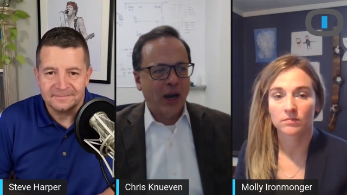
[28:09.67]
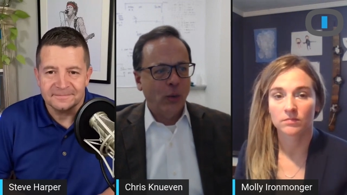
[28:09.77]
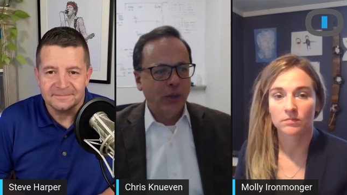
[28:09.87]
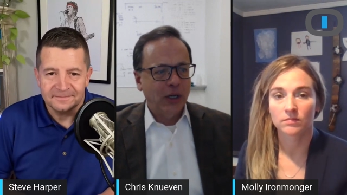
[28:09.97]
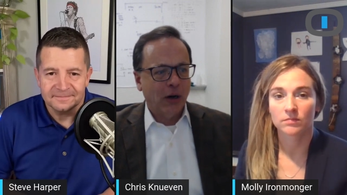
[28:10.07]

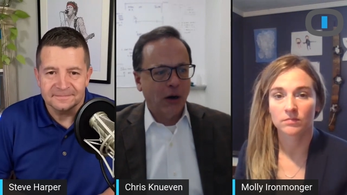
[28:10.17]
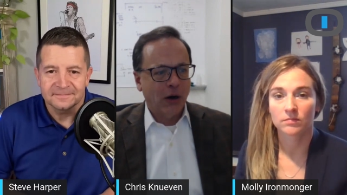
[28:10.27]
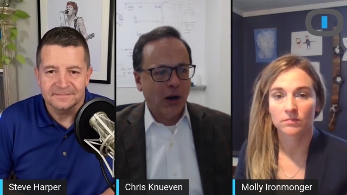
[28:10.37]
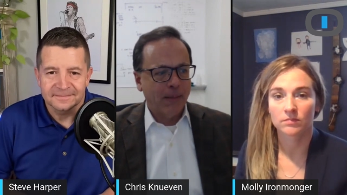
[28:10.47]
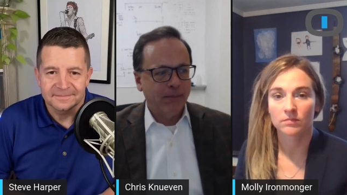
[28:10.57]
Speaker 1: we
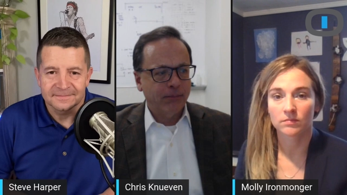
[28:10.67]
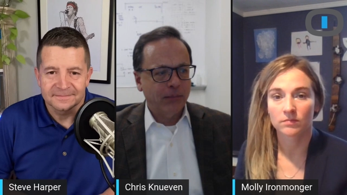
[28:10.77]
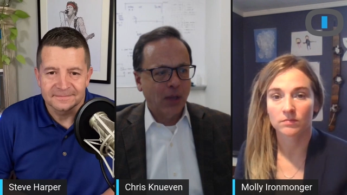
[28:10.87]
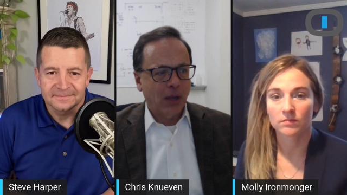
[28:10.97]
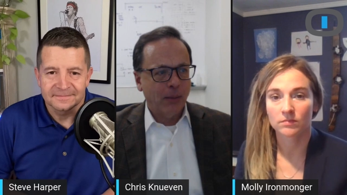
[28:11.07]
are um,
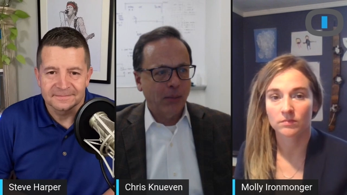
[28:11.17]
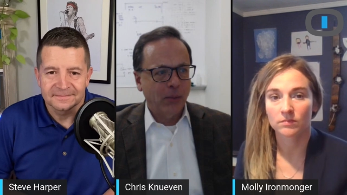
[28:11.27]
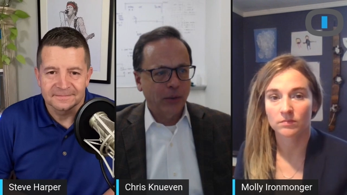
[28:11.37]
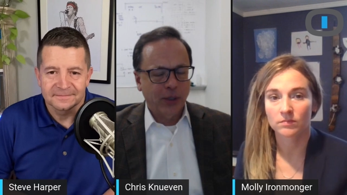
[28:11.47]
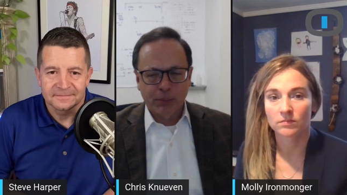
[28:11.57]
um,
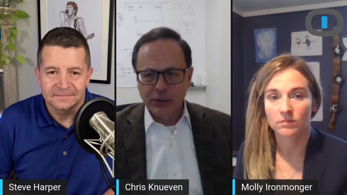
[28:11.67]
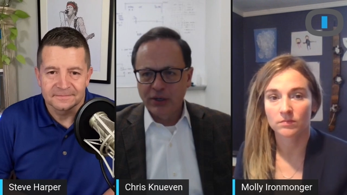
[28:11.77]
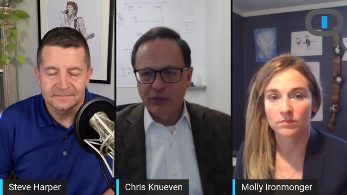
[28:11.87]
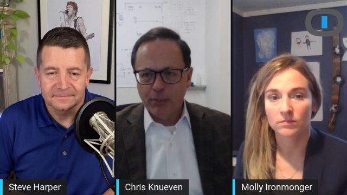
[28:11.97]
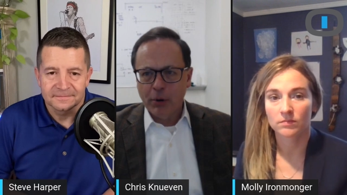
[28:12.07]
really
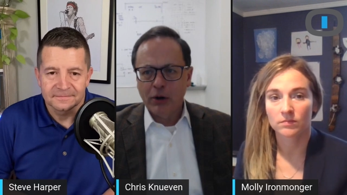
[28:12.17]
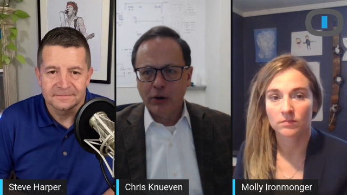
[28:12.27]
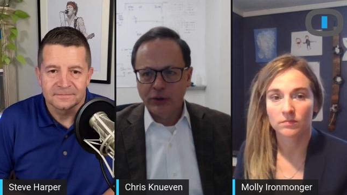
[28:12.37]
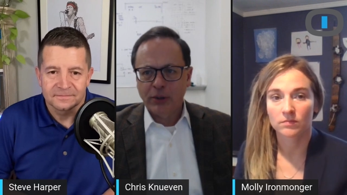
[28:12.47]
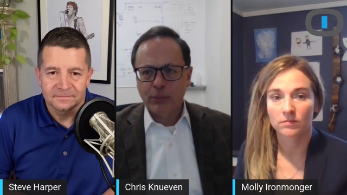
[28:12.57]
appreciative of the
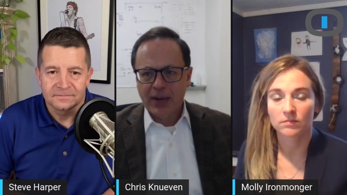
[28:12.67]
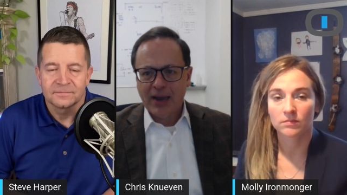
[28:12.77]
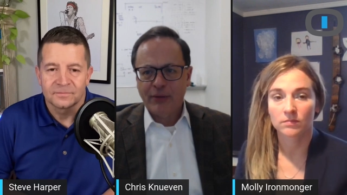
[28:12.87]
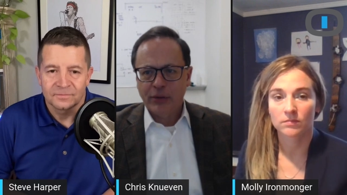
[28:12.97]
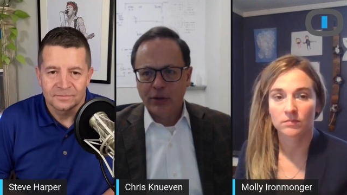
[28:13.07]
partnership we
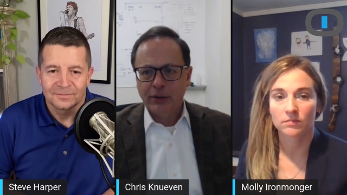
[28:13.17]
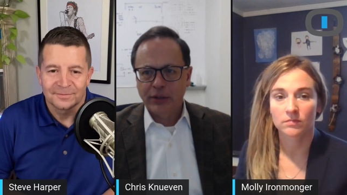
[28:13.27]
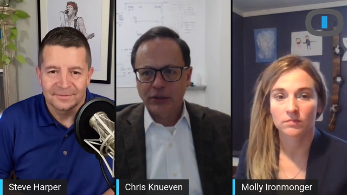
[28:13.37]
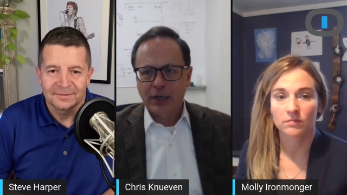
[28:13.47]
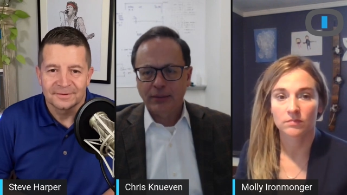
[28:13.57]
have with Owner
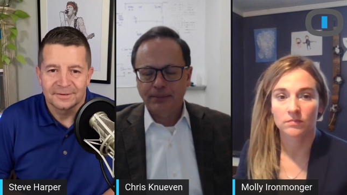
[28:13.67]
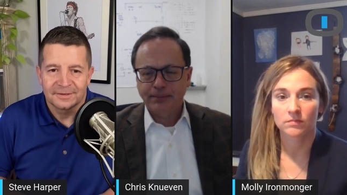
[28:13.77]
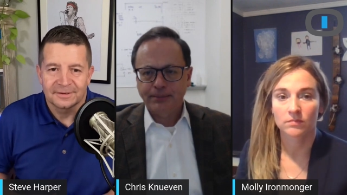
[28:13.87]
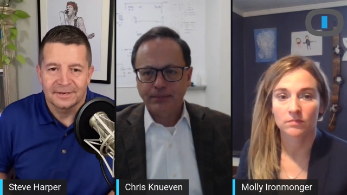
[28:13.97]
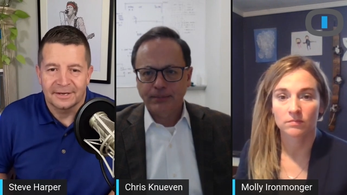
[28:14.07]
Insite.
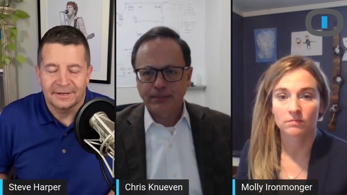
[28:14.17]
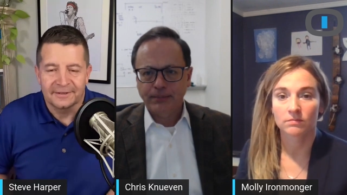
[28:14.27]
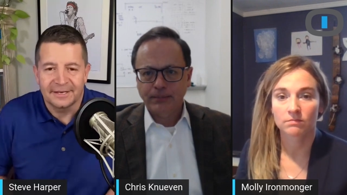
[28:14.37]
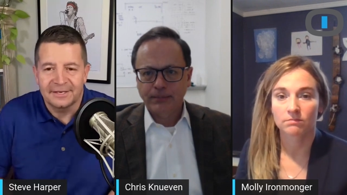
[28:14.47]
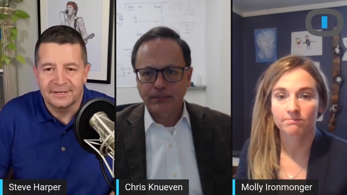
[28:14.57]
Uh,
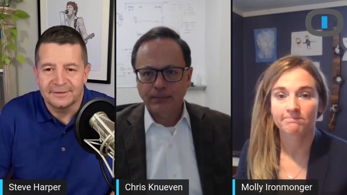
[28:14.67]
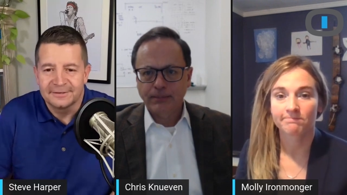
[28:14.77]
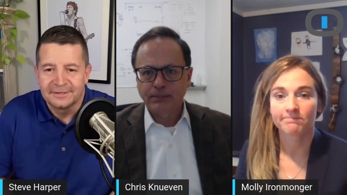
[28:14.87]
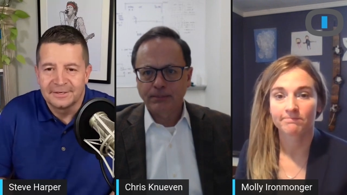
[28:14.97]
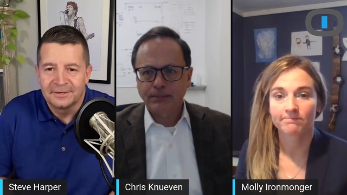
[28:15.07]
thank you.
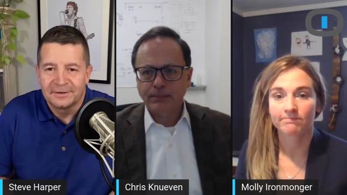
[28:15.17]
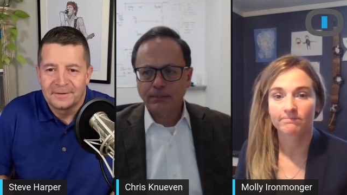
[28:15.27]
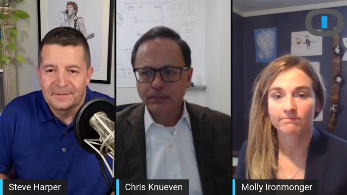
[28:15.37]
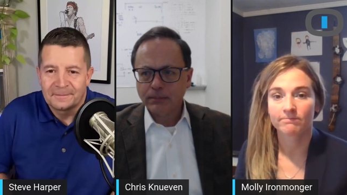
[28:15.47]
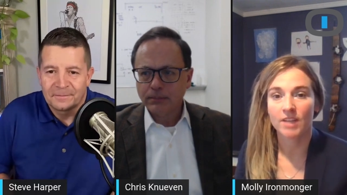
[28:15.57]

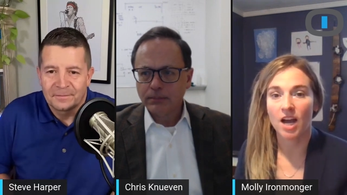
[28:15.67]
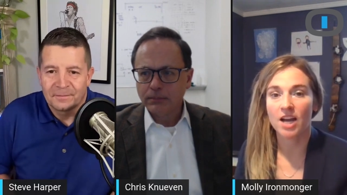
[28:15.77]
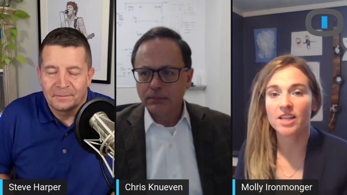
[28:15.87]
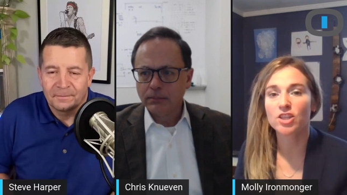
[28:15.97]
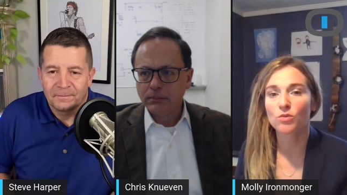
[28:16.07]
Speaker 2: Yeah, I
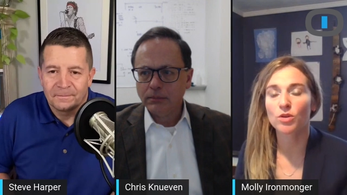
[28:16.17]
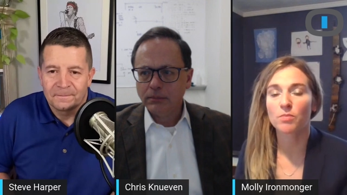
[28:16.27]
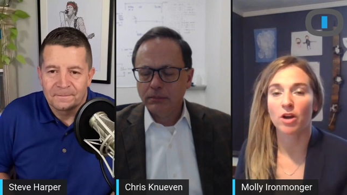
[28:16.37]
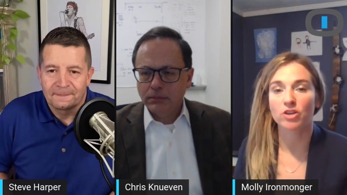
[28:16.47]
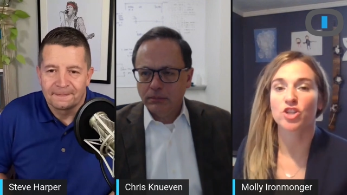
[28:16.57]
like the word
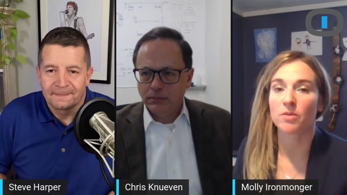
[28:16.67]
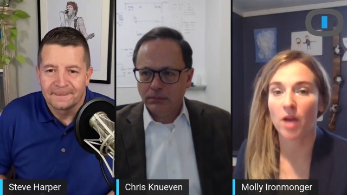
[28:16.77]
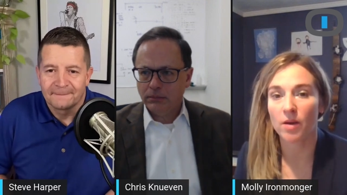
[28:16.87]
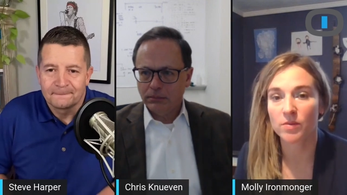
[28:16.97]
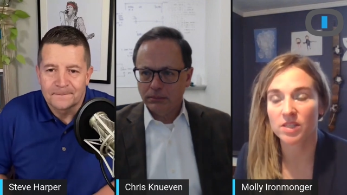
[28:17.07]
partnership.
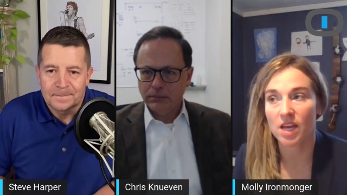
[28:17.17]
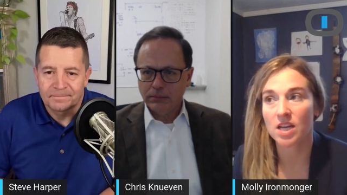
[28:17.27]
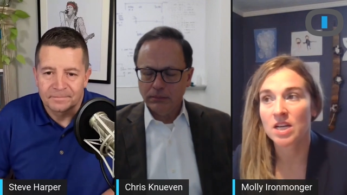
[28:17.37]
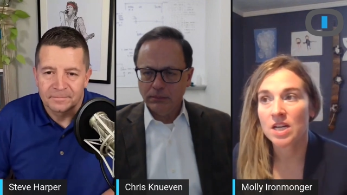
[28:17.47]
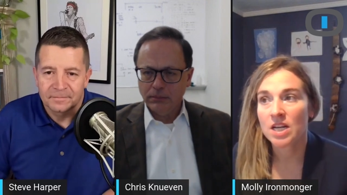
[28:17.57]
I would
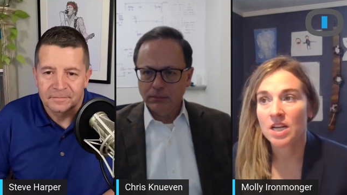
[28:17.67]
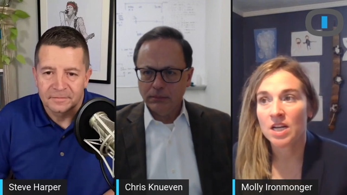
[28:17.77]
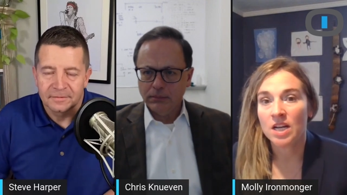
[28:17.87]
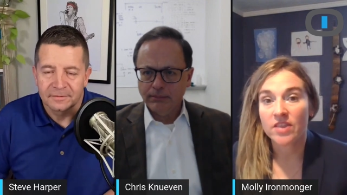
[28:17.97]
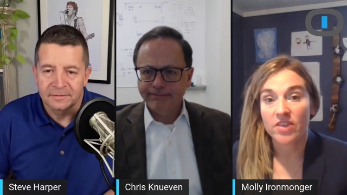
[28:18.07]
say
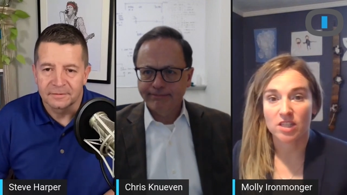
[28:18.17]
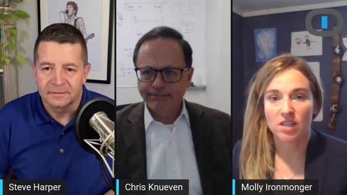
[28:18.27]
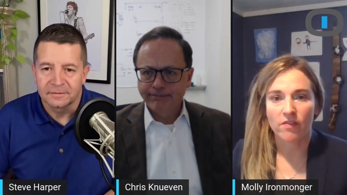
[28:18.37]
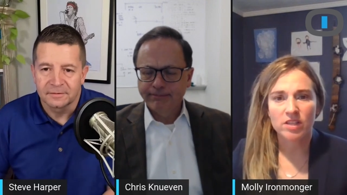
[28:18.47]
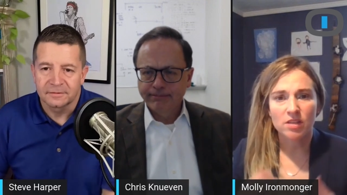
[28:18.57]
that's
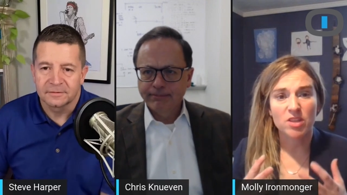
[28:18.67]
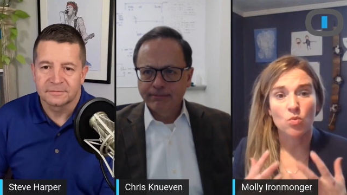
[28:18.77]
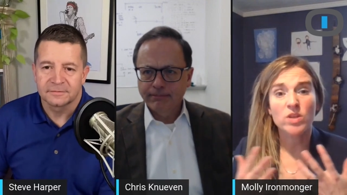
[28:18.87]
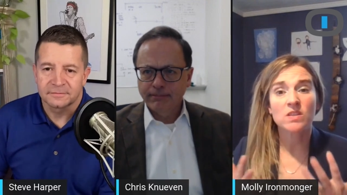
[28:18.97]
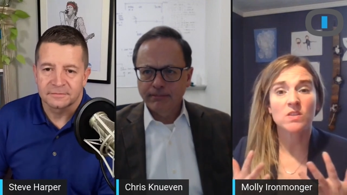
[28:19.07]
definitely something that
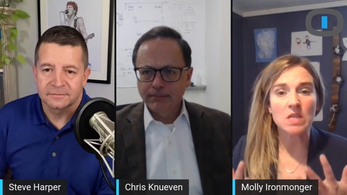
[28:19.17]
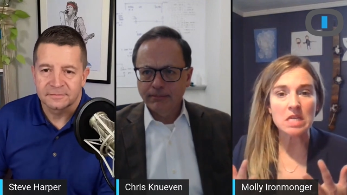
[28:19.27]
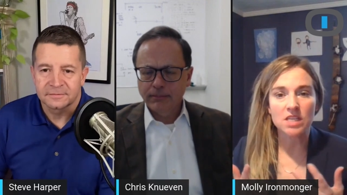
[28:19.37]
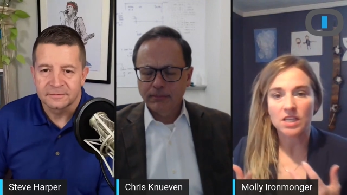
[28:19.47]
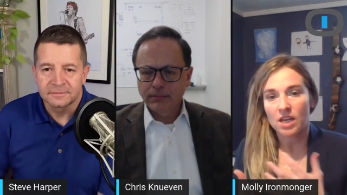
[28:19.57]
we
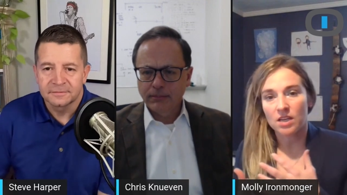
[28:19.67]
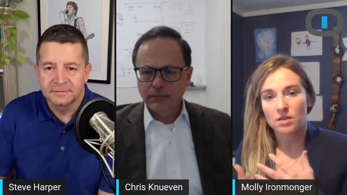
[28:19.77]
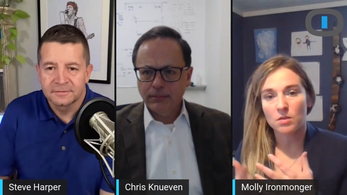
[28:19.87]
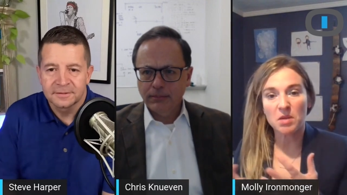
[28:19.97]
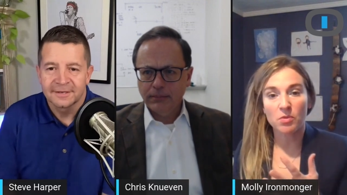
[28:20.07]
seek
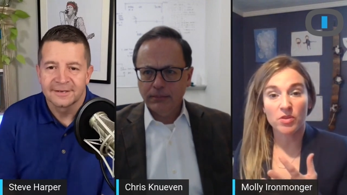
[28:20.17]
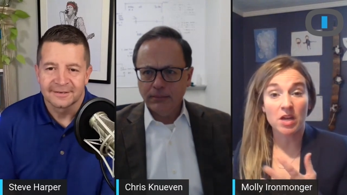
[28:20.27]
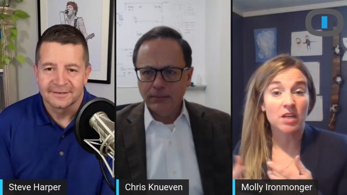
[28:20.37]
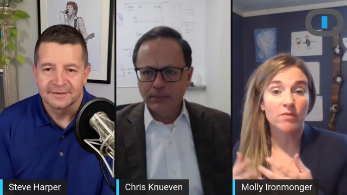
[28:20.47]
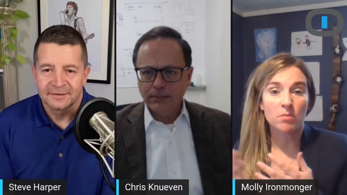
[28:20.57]
in people
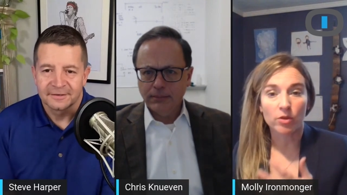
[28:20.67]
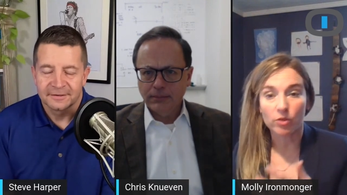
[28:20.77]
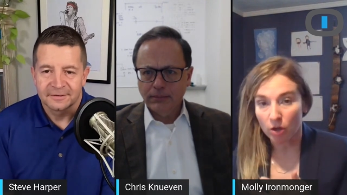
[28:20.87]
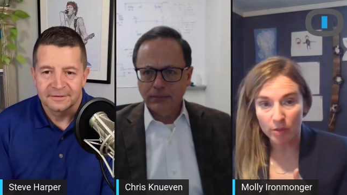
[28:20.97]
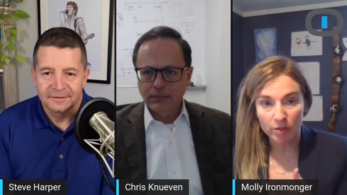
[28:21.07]
that even build
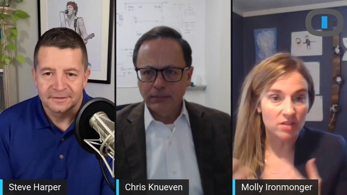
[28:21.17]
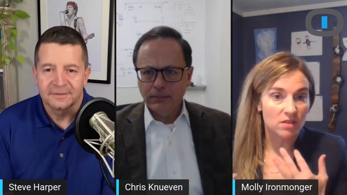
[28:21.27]
our buildings,